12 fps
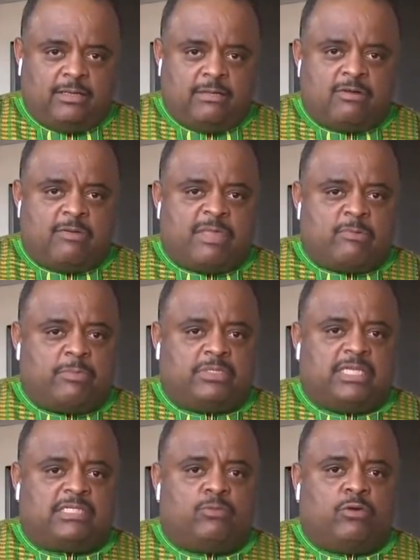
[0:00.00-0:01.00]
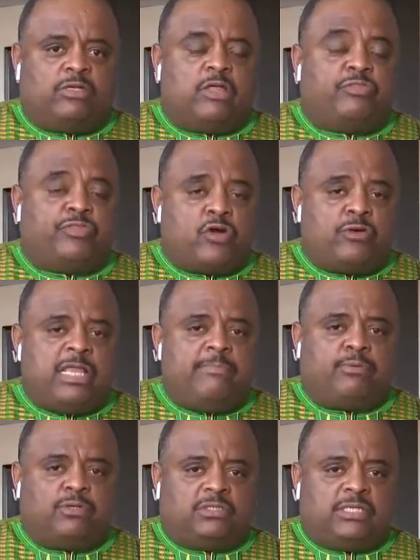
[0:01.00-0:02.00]
That represents more than a thirty
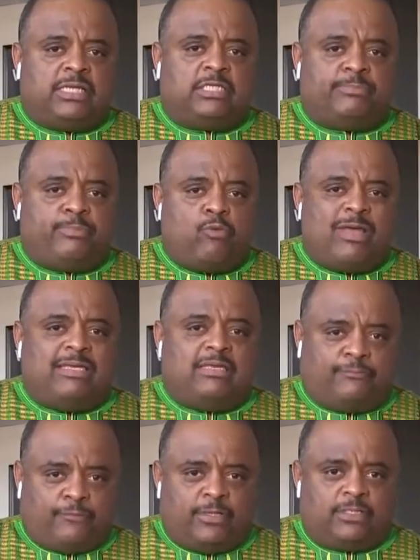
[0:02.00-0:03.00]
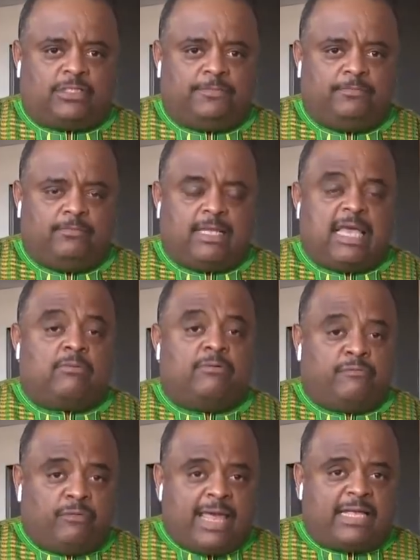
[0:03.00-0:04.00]
percentage point difference and
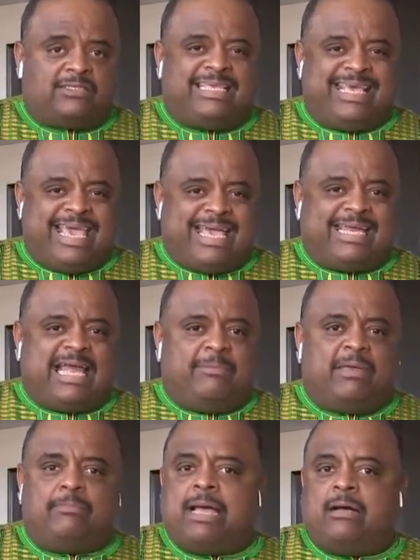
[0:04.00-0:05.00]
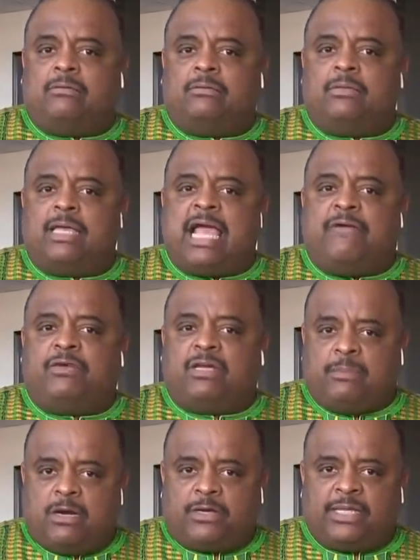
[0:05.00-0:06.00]
reflects the economic mountain African
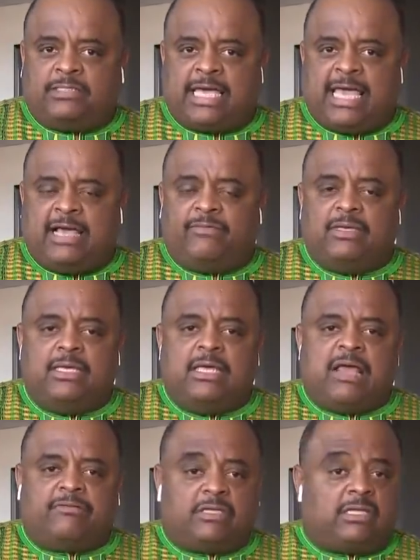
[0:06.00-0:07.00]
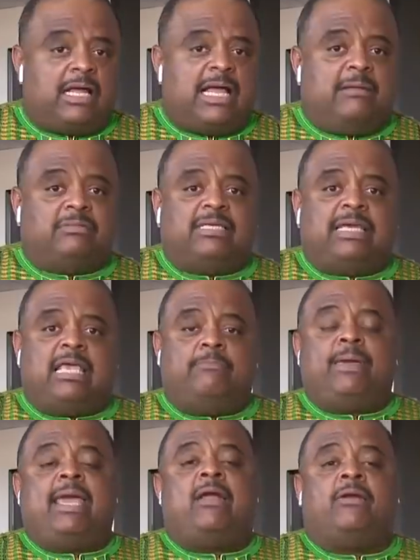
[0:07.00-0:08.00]
Americans have, have to climb to gain
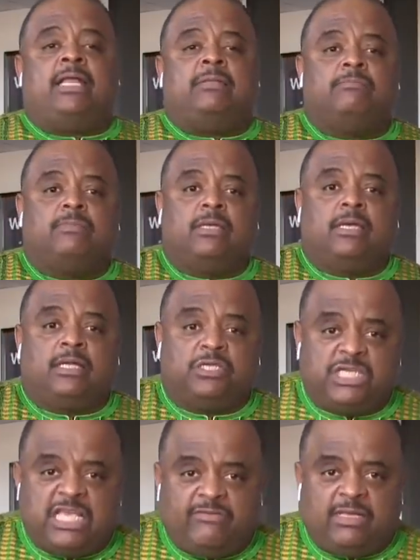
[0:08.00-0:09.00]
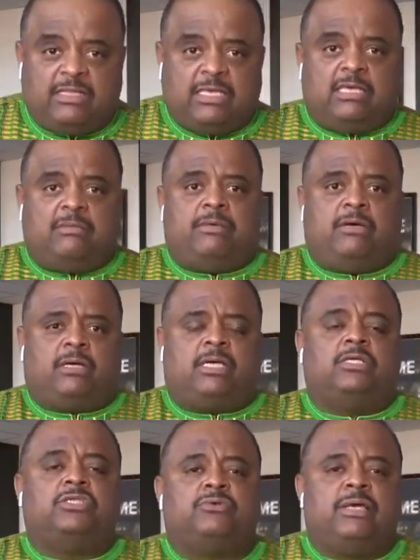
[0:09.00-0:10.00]
parity in achieving the
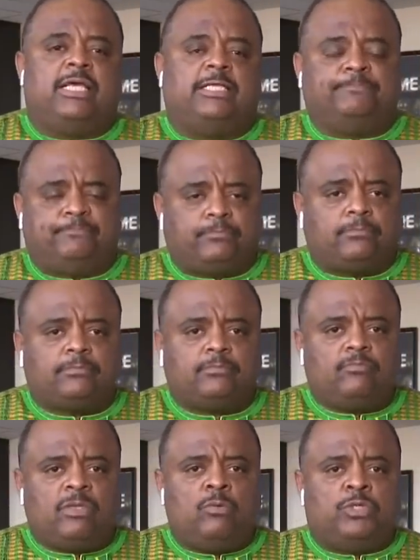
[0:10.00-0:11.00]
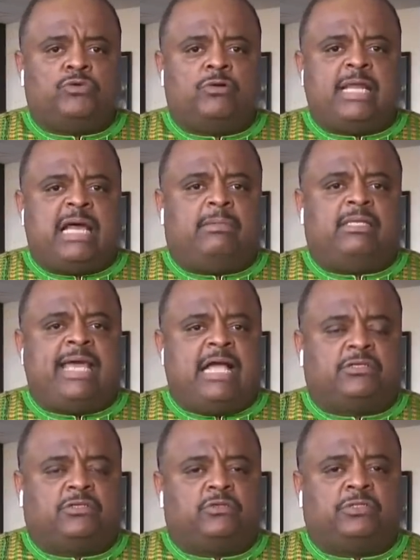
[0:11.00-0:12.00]
American dream. We're joined now by the
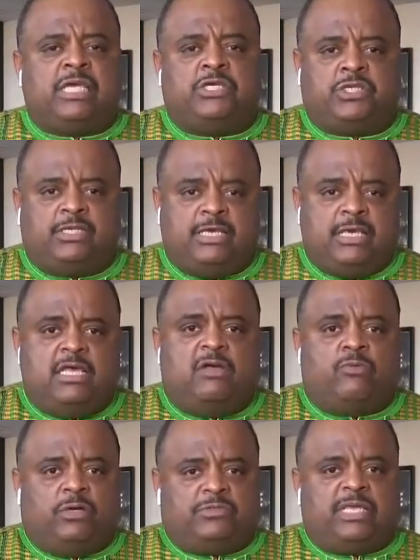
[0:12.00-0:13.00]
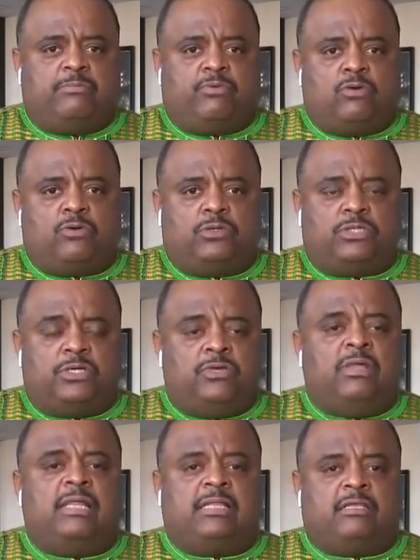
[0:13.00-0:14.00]
National Association of Real Estate Brokers,
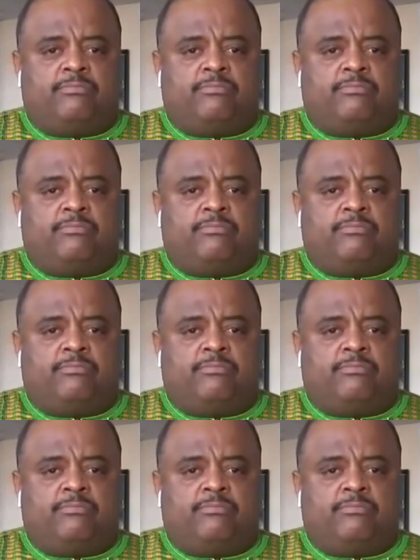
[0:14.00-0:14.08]
newly elected